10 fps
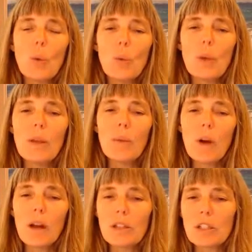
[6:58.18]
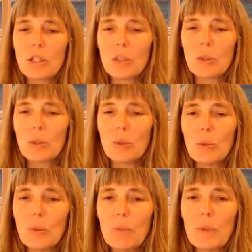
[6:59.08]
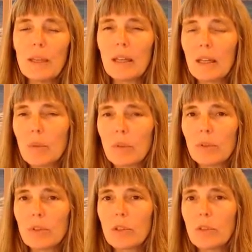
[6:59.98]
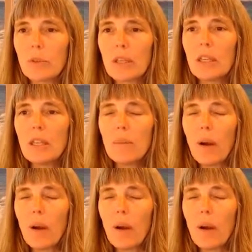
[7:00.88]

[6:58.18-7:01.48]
We want to be able to keep